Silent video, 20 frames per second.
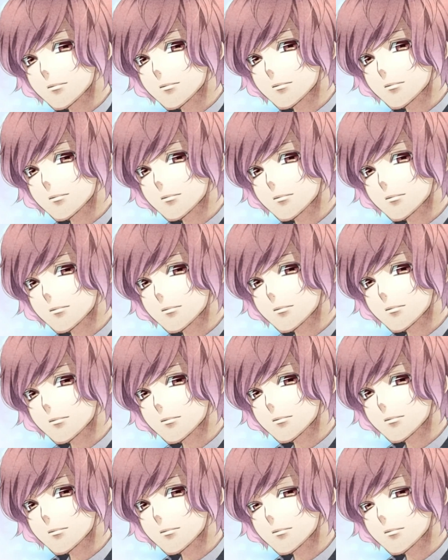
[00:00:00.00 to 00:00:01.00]

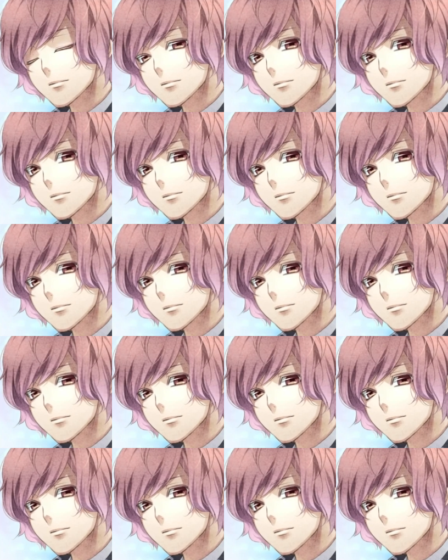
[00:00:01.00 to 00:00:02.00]

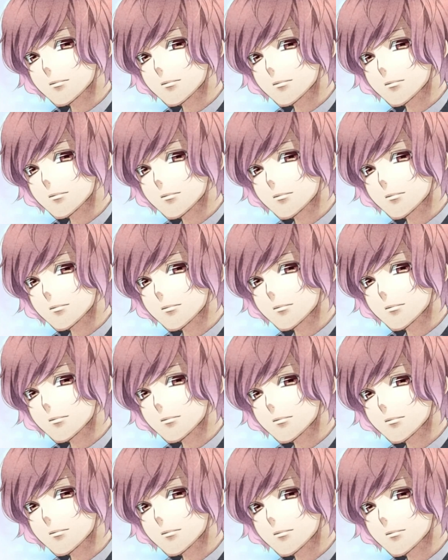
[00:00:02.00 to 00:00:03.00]

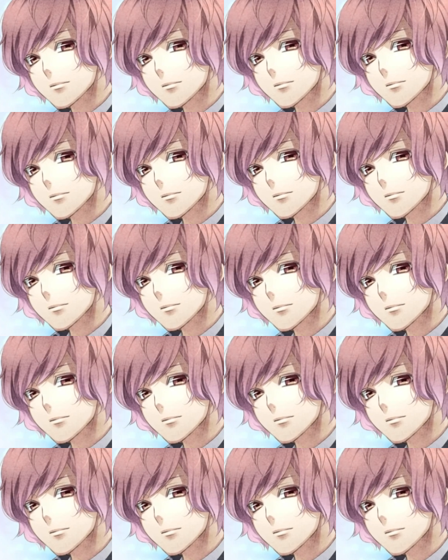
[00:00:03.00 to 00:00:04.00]

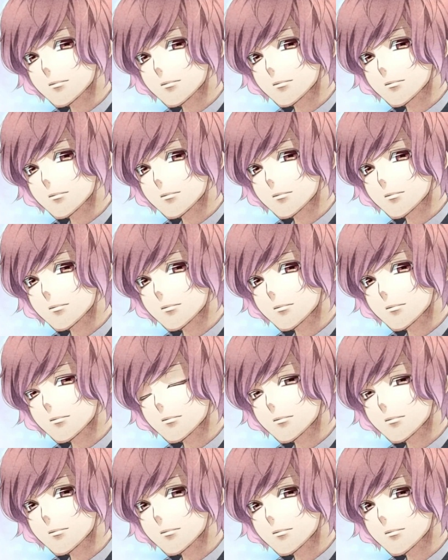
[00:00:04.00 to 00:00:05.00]

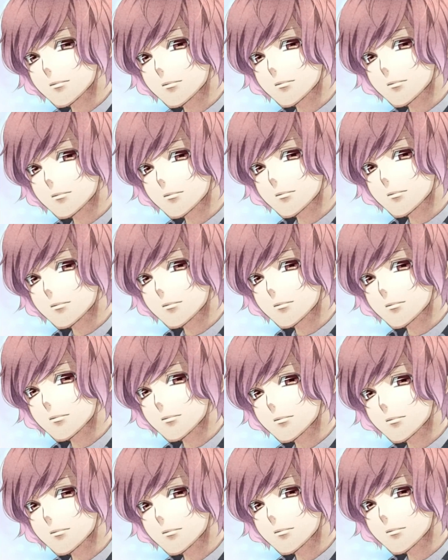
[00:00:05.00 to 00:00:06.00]

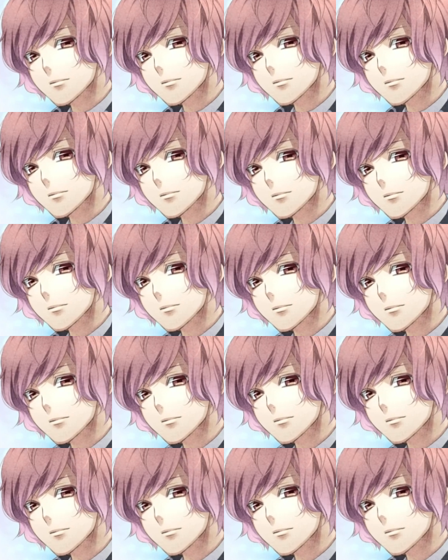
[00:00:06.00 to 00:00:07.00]

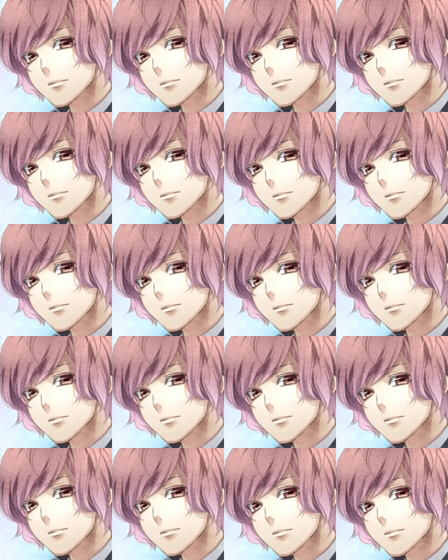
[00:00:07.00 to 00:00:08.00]
(not speaking)